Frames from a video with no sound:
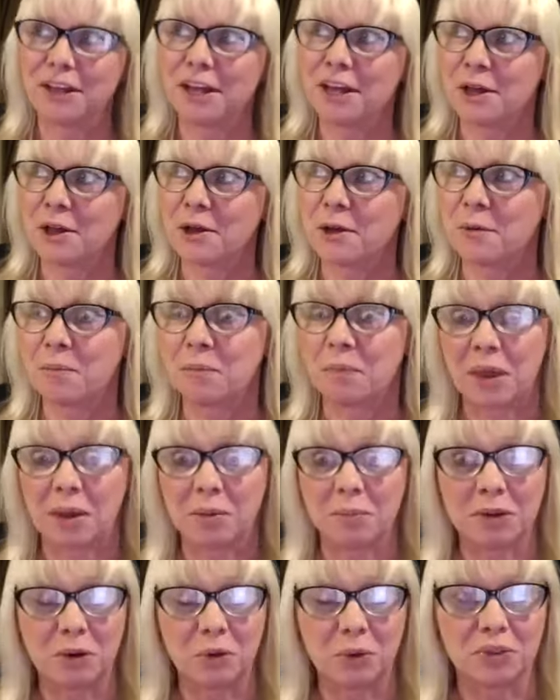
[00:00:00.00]

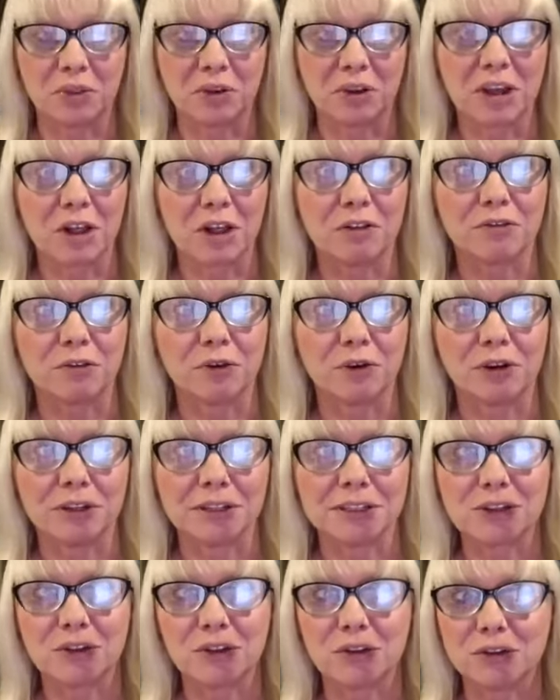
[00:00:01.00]
I'm in Northern
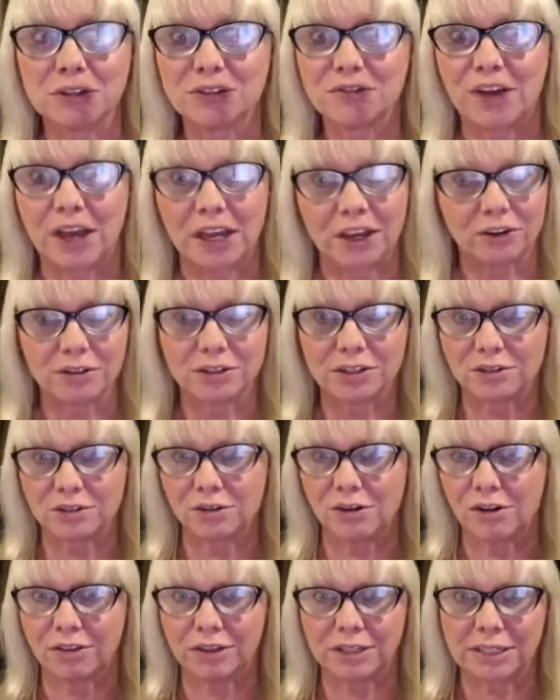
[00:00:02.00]
California, so there's fires
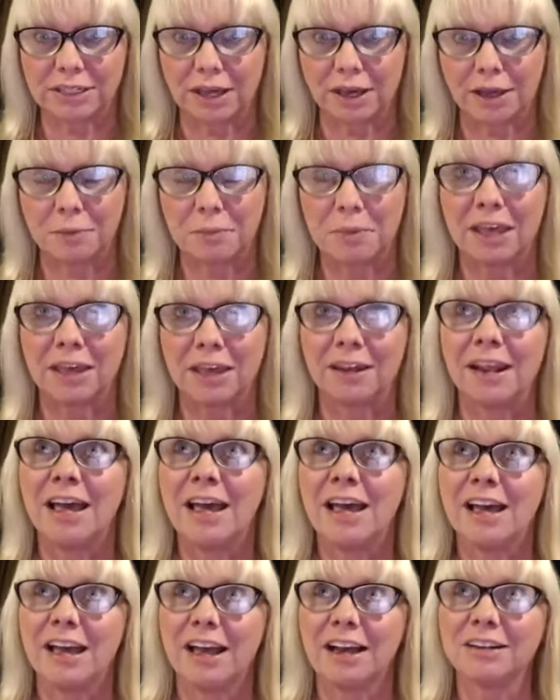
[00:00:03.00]
here all the time. And
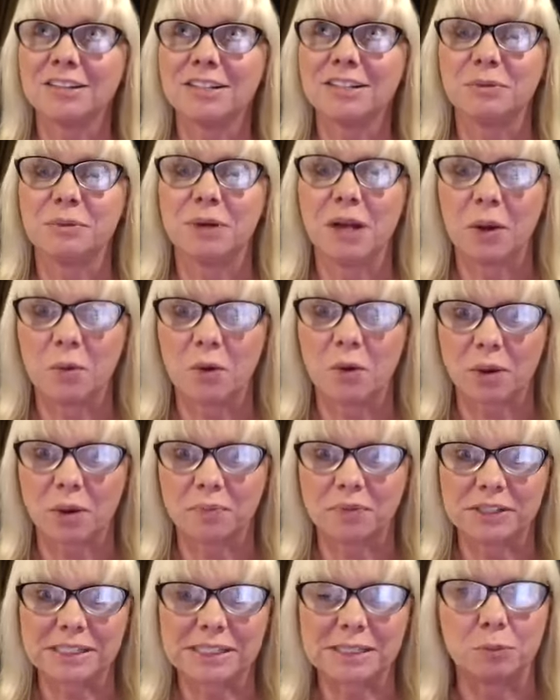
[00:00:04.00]
actually, when I woke
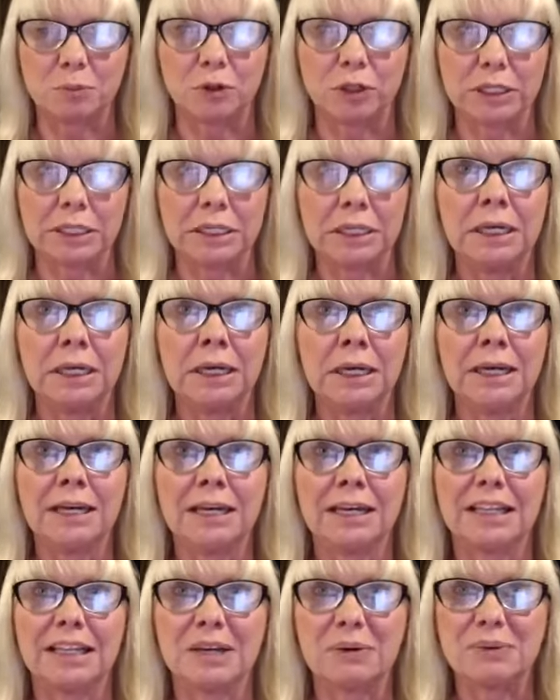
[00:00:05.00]
up this morning,
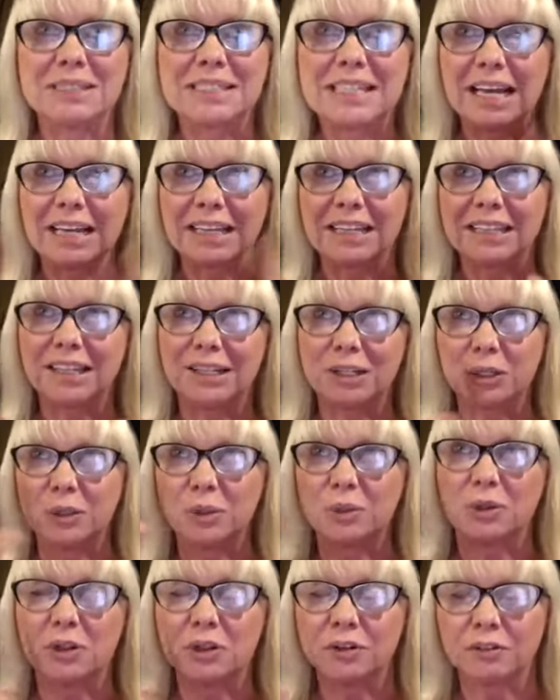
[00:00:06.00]
it was that
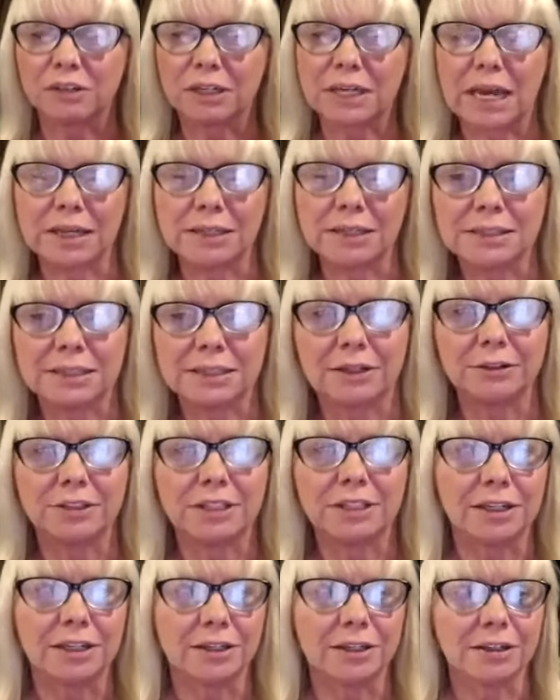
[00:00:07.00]
yellow overcast out
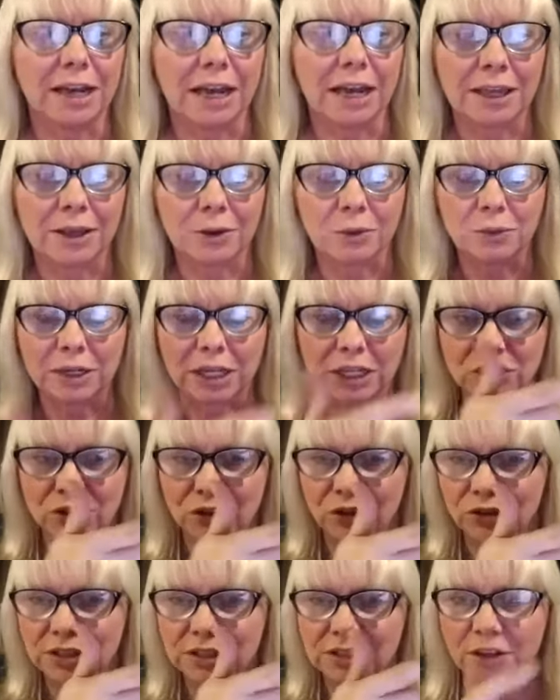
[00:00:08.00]
there. And when I
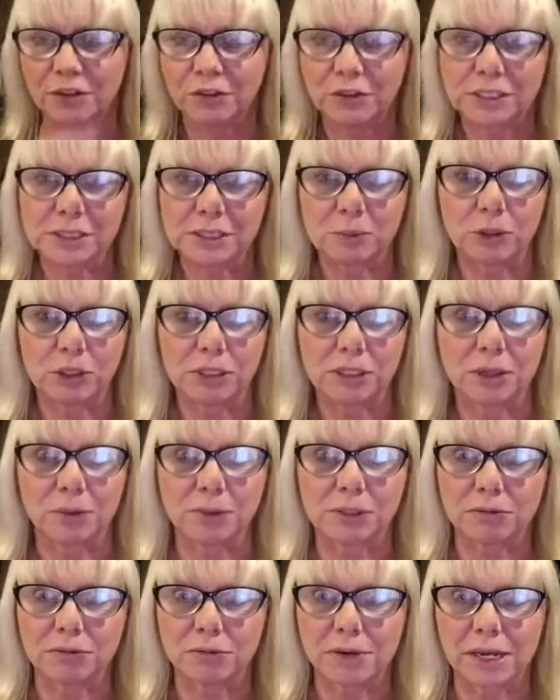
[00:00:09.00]
turned this on this morning, it
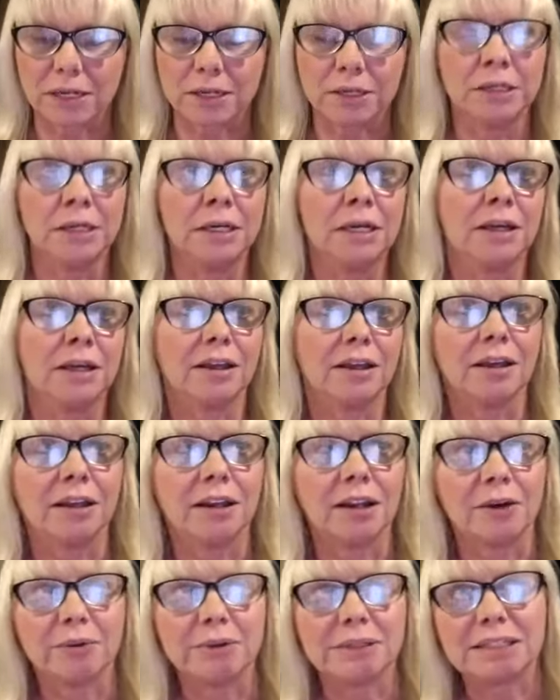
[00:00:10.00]
was red.
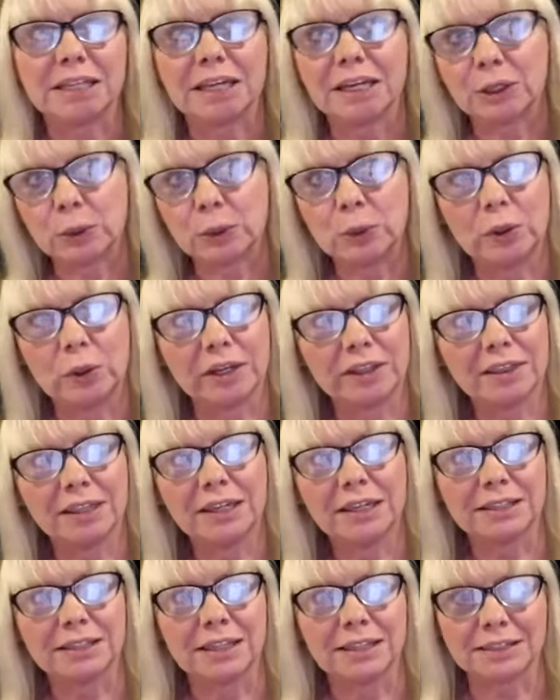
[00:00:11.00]
And I was like, oh, I
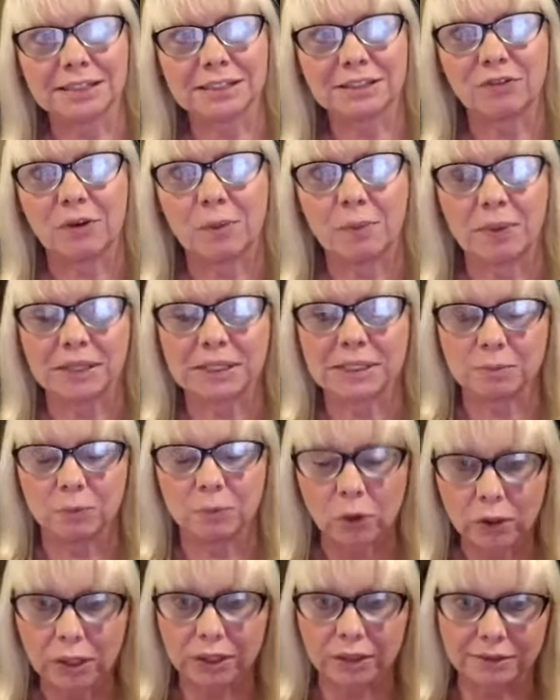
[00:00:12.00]
think that's from the
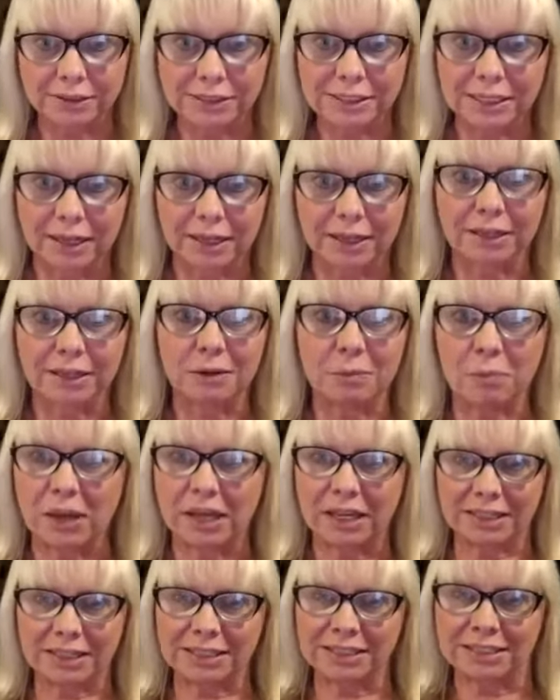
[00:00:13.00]
smoke outside.
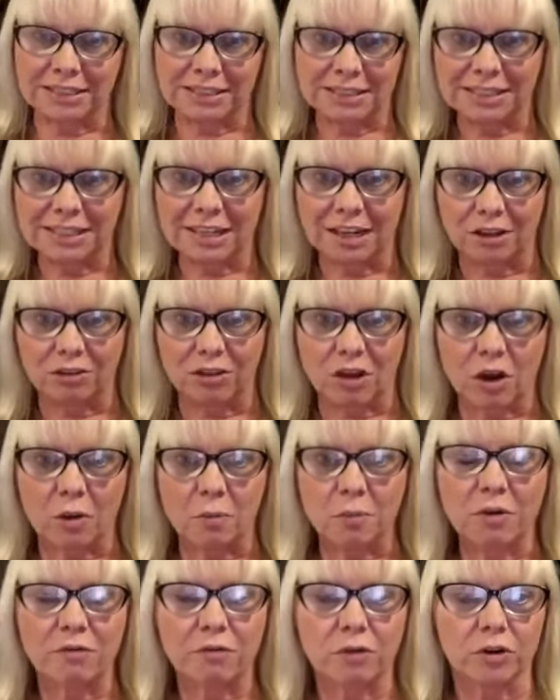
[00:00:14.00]
But it didn't take
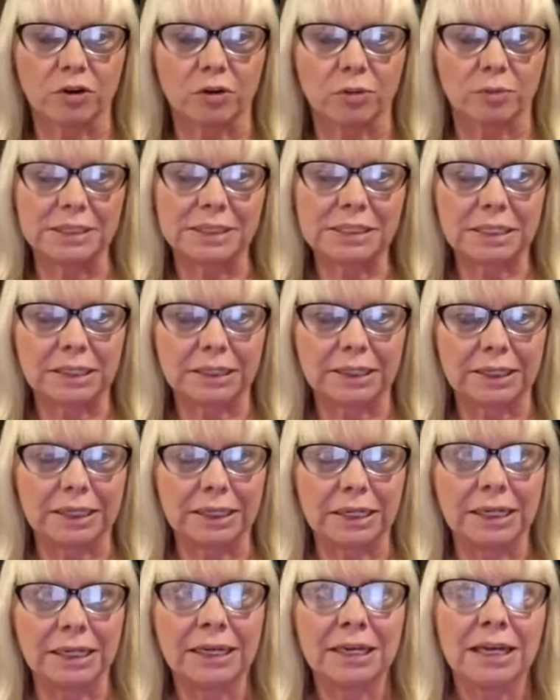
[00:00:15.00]
long before it was
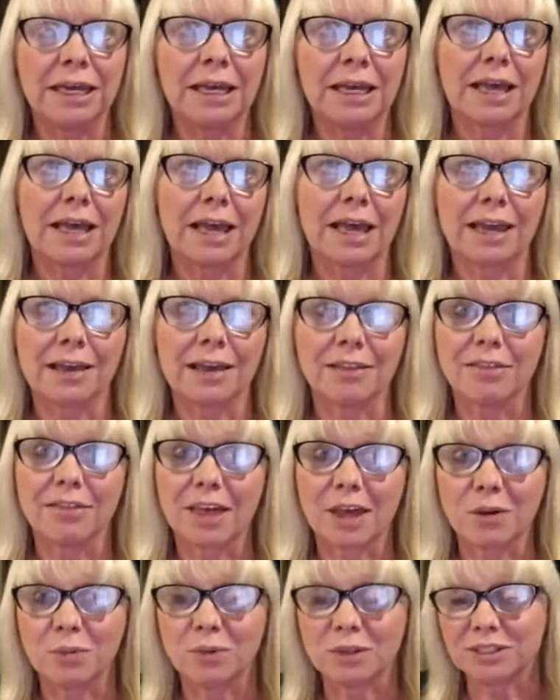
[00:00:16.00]
clean and
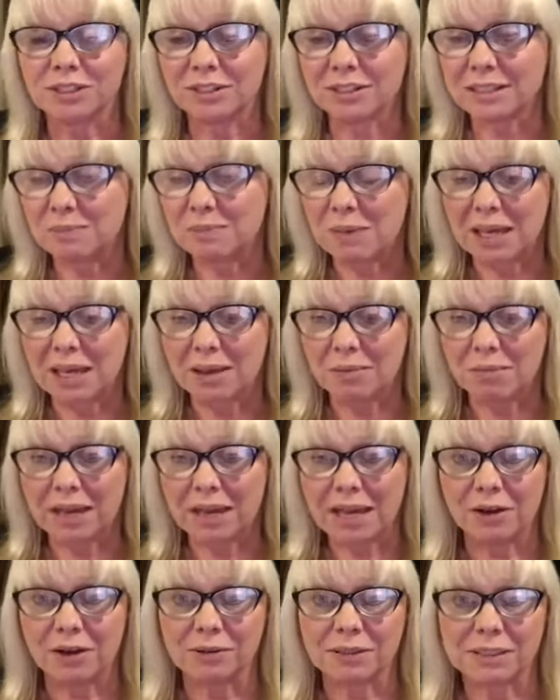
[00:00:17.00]
then was just making
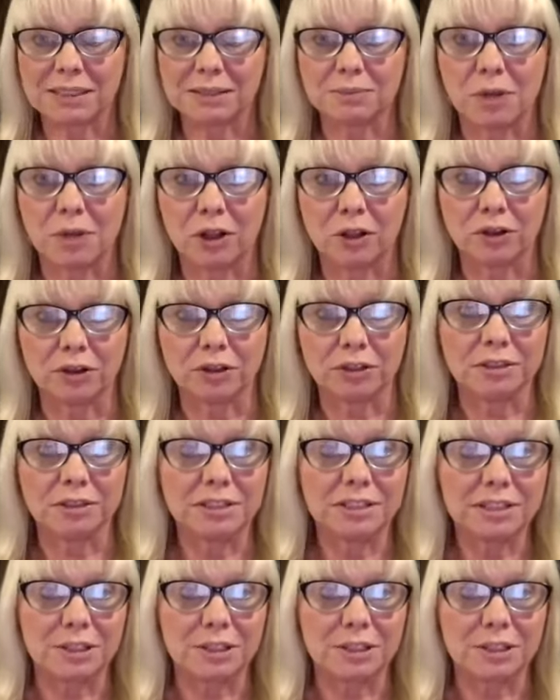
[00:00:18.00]
my house smell good.